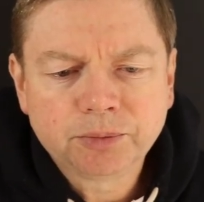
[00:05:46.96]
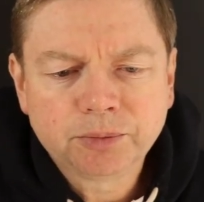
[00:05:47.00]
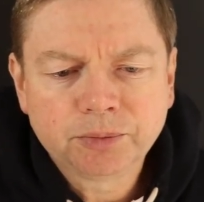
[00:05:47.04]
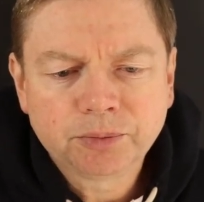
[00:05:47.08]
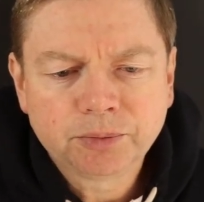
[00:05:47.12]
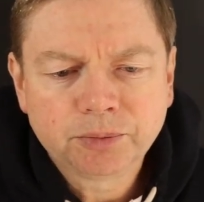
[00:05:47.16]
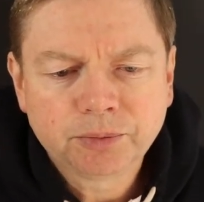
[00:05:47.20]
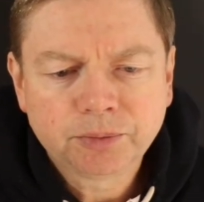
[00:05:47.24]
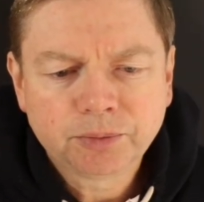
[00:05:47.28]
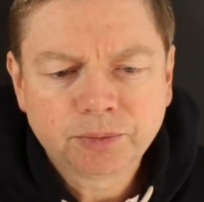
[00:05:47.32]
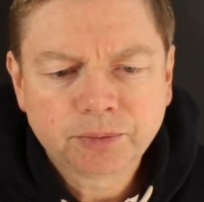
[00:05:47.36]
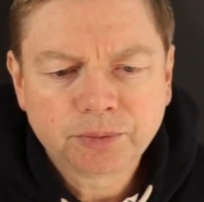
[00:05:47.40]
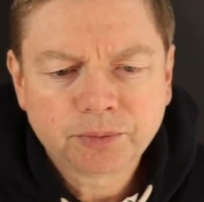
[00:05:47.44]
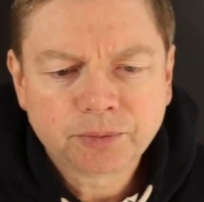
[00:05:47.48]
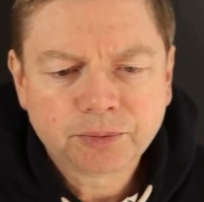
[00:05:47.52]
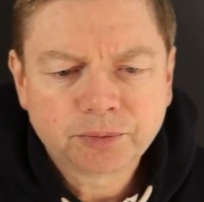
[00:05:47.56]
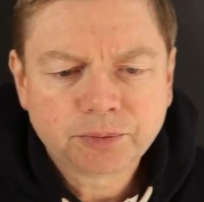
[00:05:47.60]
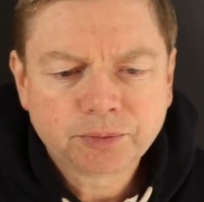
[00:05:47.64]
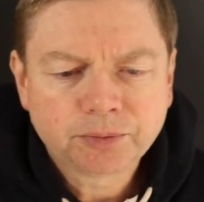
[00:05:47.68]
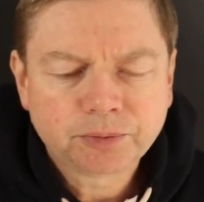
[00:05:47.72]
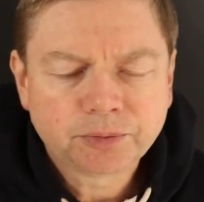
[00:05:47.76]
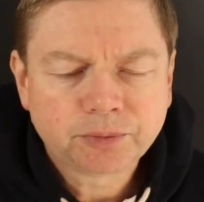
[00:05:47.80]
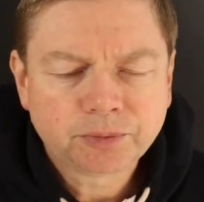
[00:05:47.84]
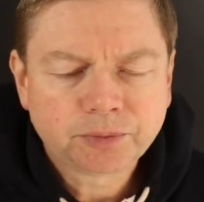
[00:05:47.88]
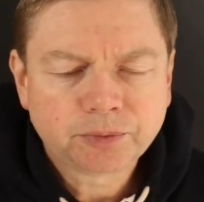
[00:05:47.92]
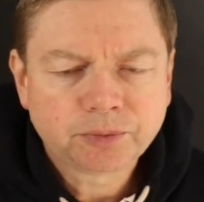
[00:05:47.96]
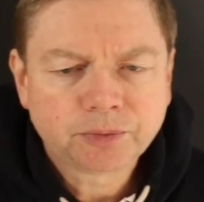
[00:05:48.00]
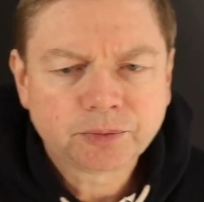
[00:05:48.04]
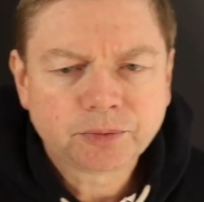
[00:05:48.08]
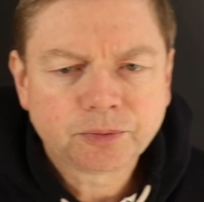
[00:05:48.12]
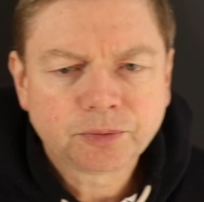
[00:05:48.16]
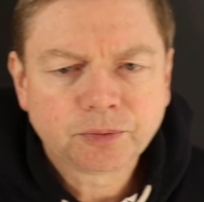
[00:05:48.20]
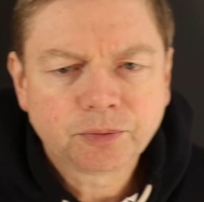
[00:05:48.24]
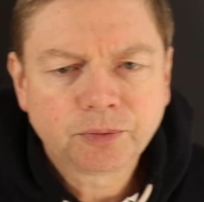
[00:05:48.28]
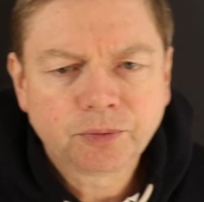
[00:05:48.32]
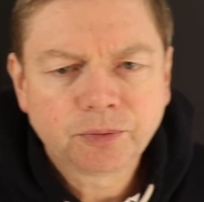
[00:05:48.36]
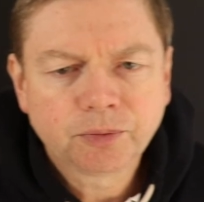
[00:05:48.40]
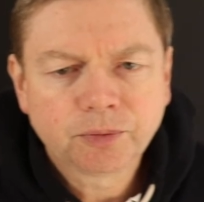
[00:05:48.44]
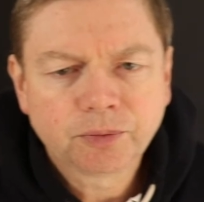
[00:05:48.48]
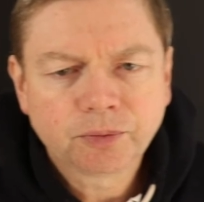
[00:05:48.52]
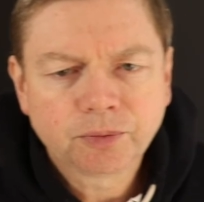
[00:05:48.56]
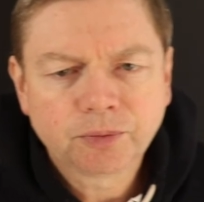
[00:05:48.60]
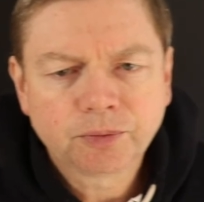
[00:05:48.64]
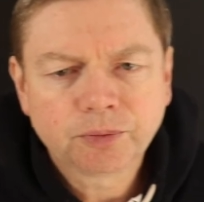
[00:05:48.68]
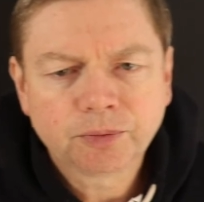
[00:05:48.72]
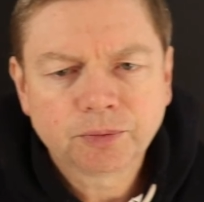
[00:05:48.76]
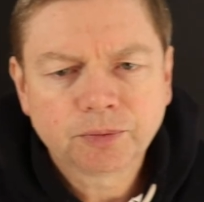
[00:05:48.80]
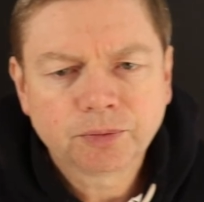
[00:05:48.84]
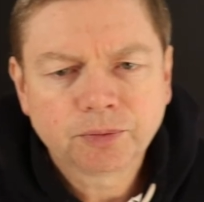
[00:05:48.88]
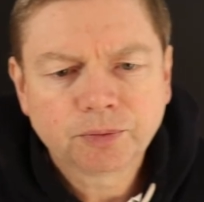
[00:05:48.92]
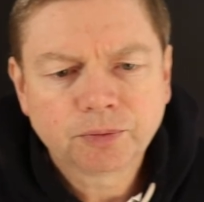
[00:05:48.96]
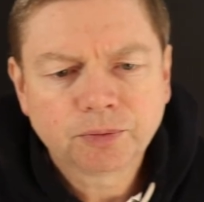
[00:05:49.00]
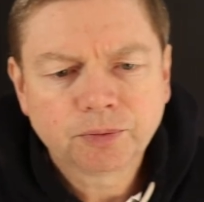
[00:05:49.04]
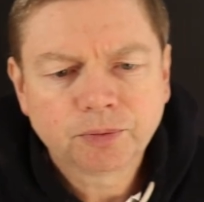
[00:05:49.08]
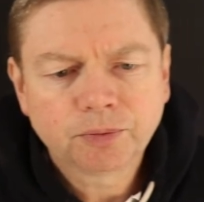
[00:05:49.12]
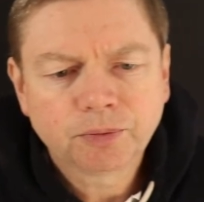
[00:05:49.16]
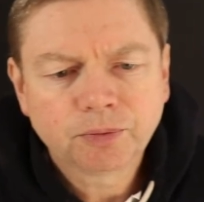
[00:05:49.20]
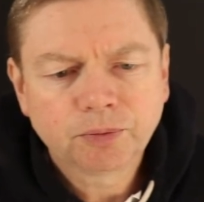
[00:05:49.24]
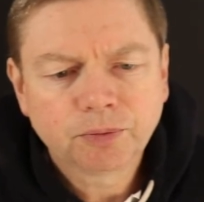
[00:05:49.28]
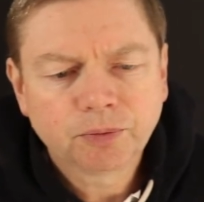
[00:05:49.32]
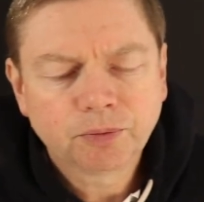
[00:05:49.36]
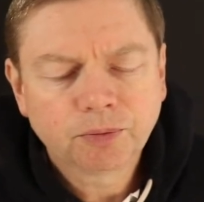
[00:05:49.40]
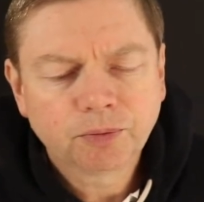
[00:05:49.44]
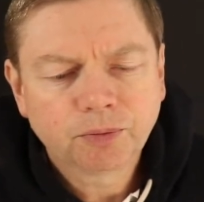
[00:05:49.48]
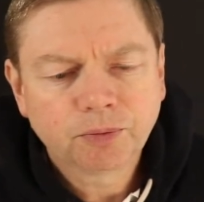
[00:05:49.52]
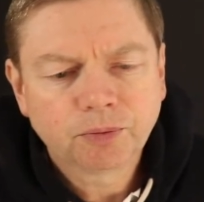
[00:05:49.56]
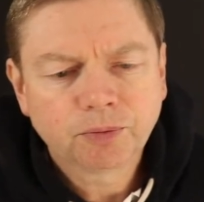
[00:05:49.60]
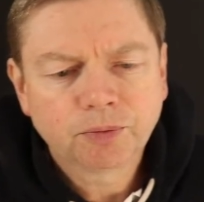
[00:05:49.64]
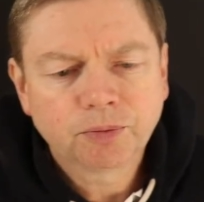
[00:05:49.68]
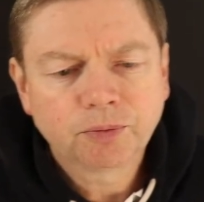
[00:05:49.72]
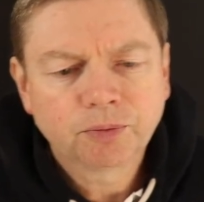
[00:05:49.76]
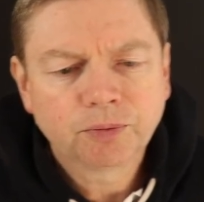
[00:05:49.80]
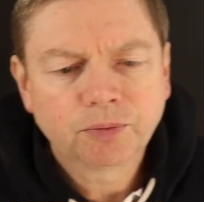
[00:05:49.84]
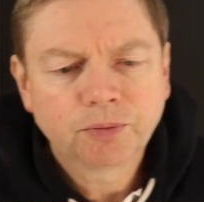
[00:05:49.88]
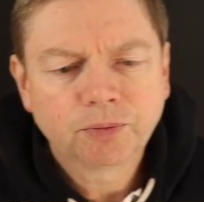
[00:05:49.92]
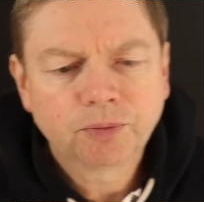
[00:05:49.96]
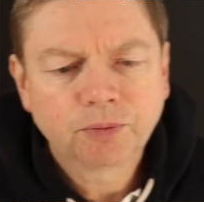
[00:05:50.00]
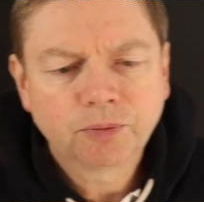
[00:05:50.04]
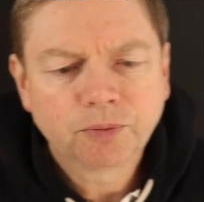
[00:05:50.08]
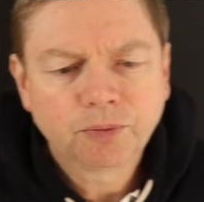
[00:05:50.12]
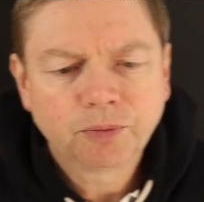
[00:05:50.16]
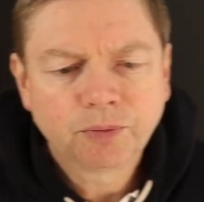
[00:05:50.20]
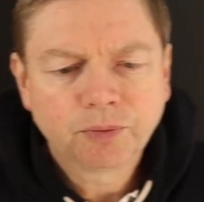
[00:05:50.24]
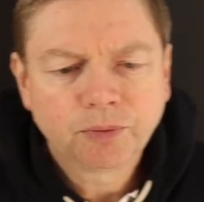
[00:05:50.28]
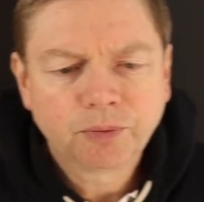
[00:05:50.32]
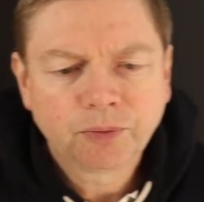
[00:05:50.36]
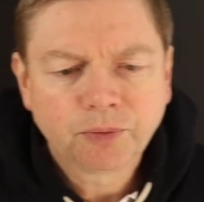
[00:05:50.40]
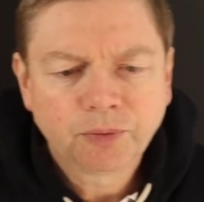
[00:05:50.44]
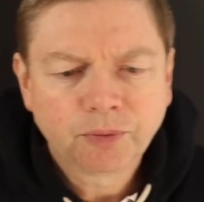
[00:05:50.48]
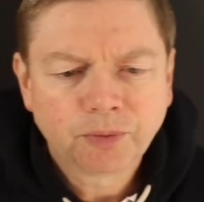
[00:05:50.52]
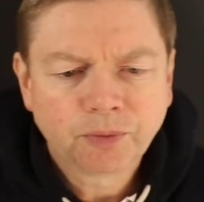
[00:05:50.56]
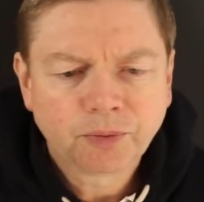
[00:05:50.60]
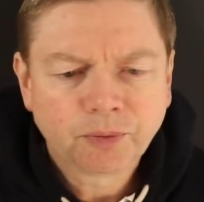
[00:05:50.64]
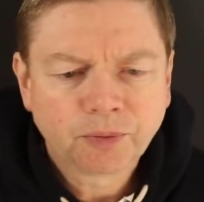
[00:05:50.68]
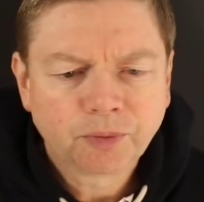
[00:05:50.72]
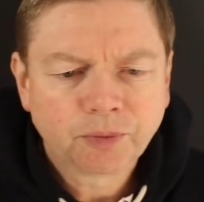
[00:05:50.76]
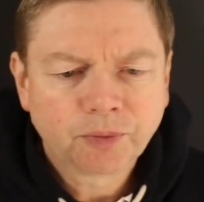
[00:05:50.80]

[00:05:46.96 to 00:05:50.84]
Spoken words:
No one is speaking in this clip.